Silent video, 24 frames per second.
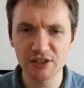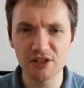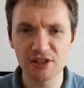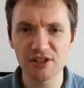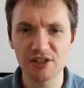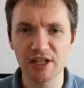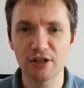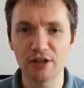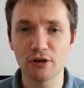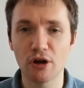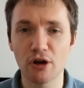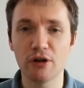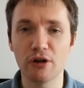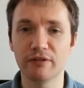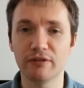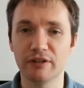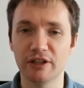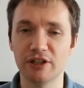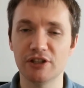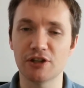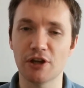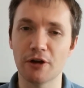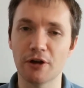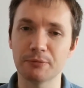as I say, not
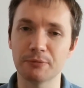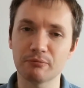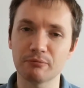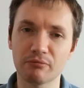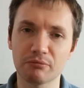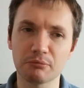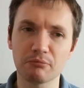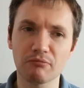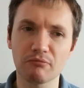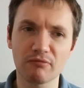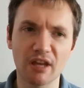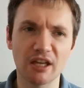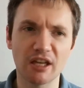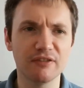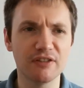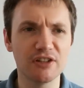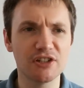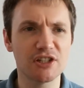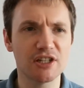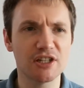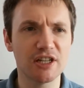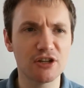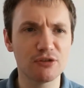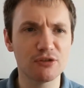overly so. And I
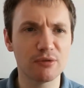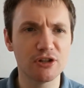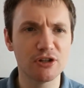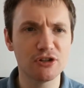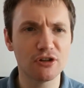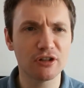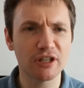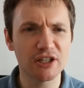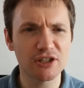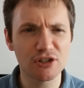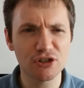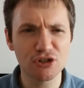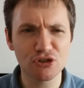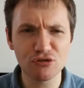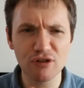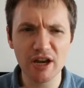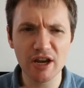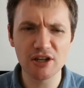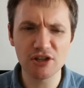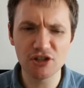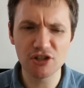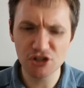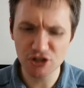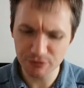think it's a nice white chocolate. It has a
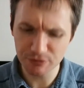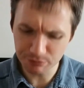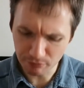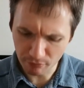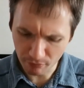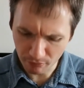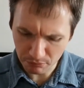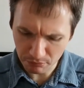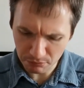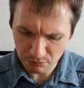strange